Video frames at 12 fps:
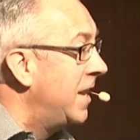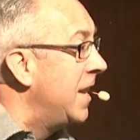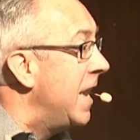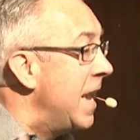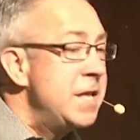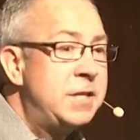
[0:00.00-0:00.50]

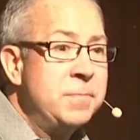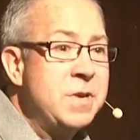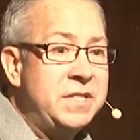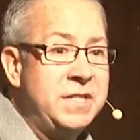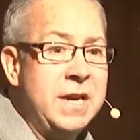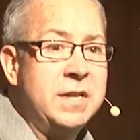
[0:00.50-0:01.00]

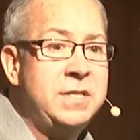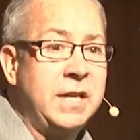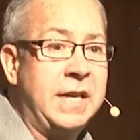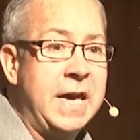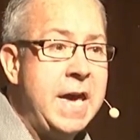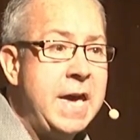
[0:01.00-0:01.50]
Intimacy is the
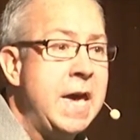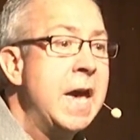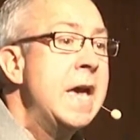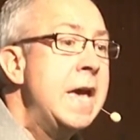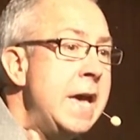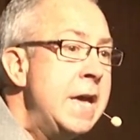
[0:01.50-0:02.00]
key.
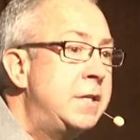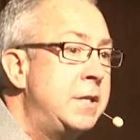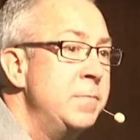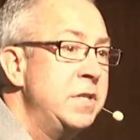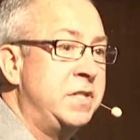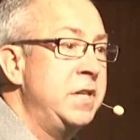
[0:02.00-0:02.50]

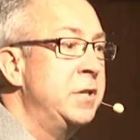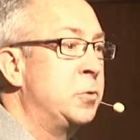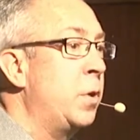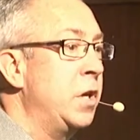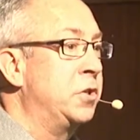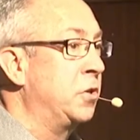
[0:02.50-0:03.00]
Intimacy is what
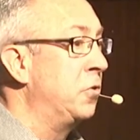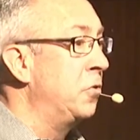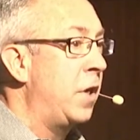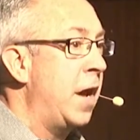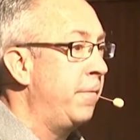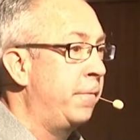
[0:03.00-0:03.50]
eternal
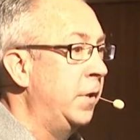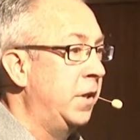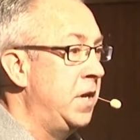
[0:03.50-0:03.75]
life really